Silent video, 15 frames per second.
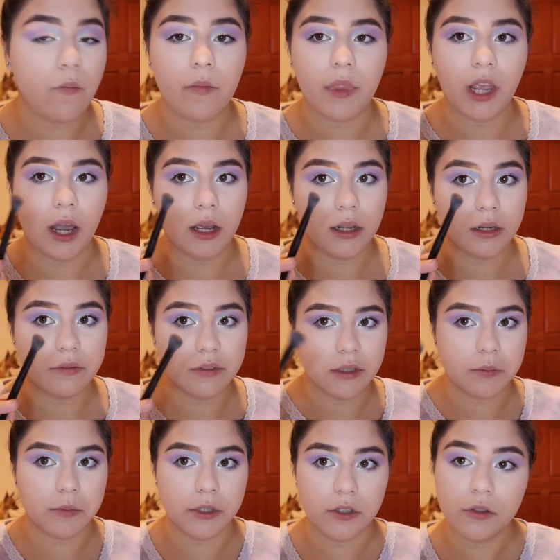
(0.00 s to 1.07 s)
I love this
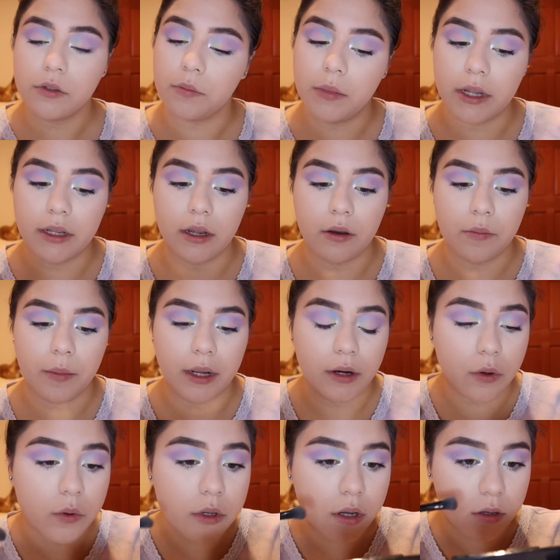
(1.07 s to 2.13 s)
brush to blend out my
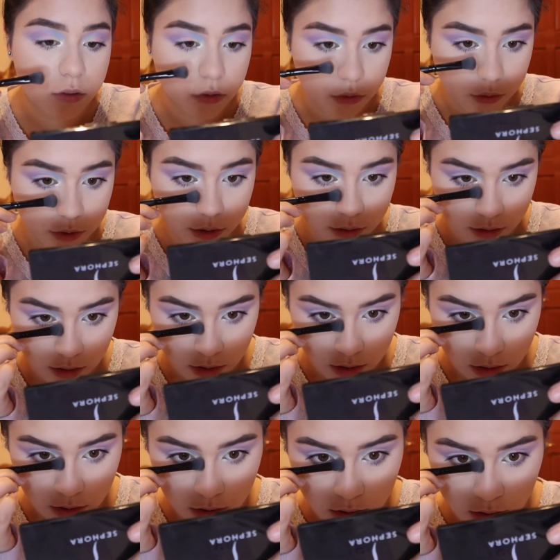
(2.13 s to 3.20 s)
nose contour,
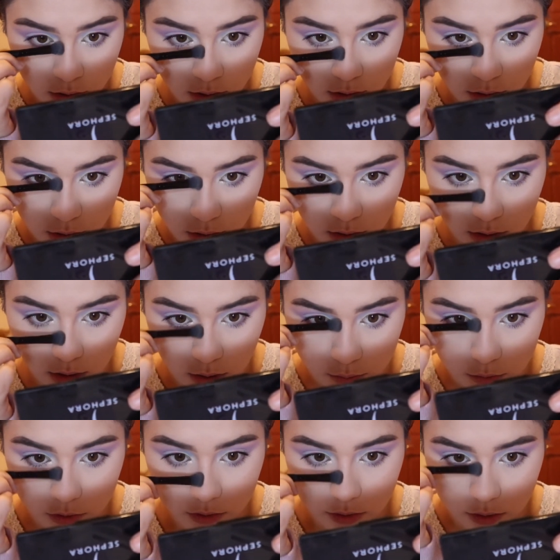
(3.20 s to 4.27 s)
and I'm
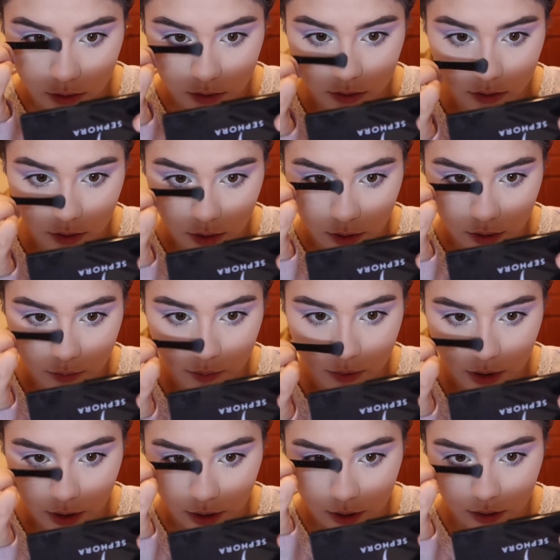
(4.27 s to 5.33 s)
just gonna start
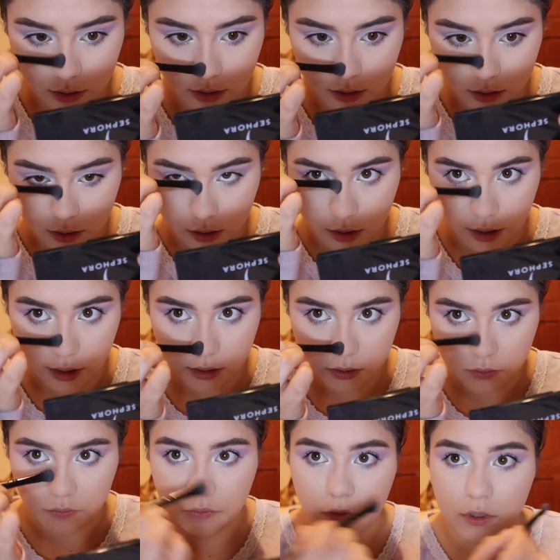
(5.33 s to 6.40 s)
applying the lines
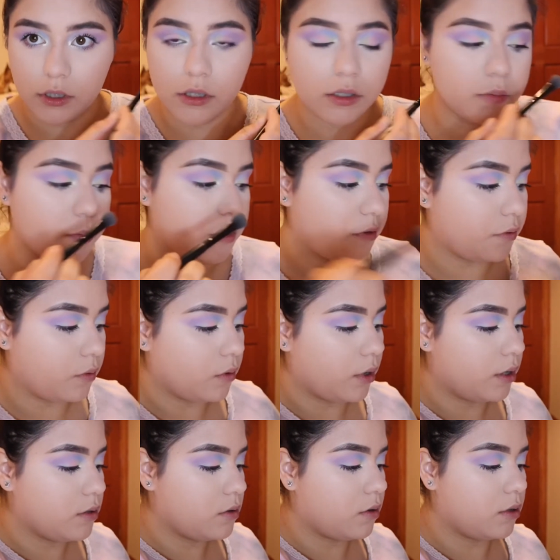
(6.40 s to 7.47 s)
first before
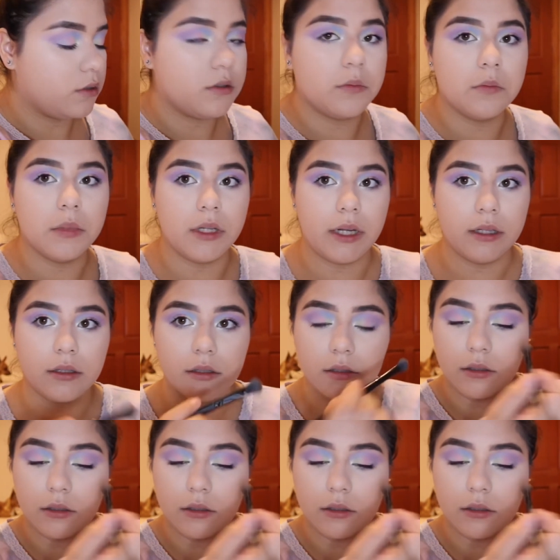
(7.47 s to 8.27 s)
I start to blend,